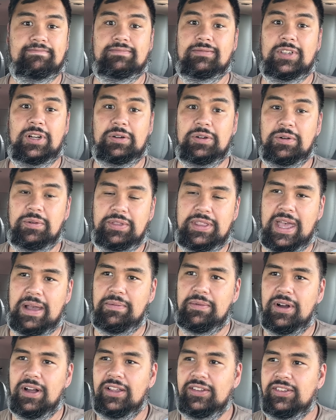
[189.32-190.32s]
don't know what that
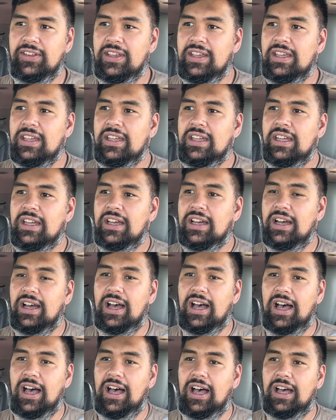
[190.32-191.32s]
was.
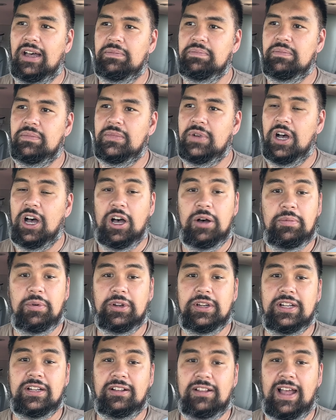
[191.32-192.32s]
Uh,
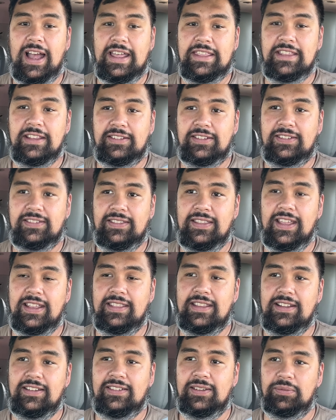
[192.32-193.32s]
humbled and glad this, that
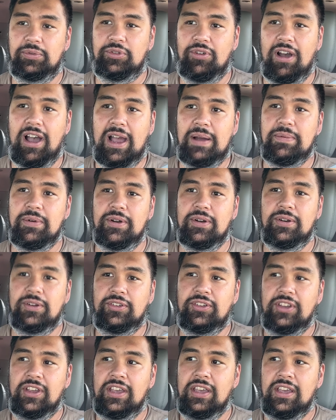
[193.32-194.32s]
the
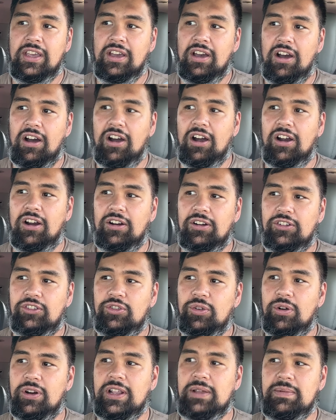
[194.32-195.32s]
subscribers are
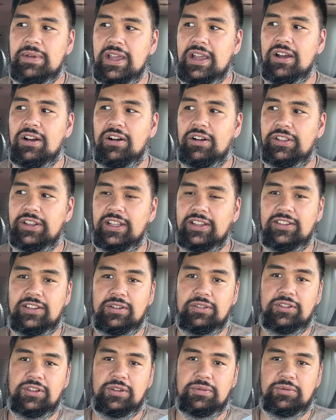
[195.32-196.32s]
joining me on this
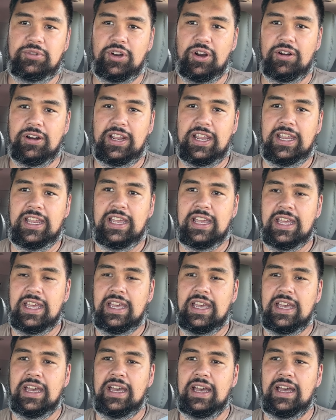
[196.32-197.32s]
YouTube journey.
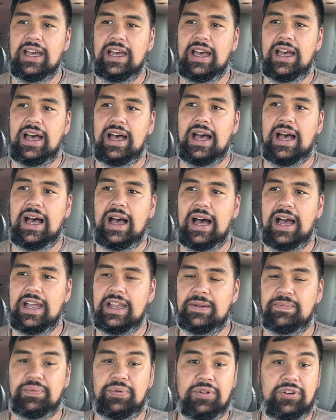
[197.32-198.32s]
I
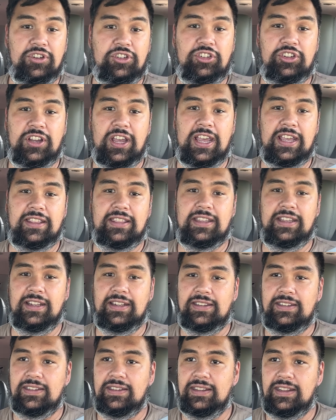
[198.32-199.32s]
appreciate the
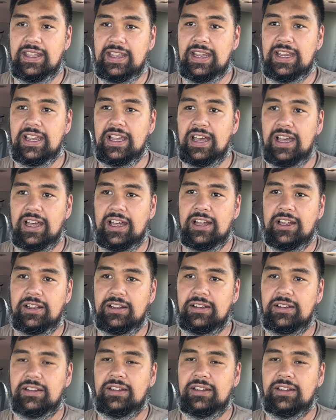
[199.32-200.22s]
the uh,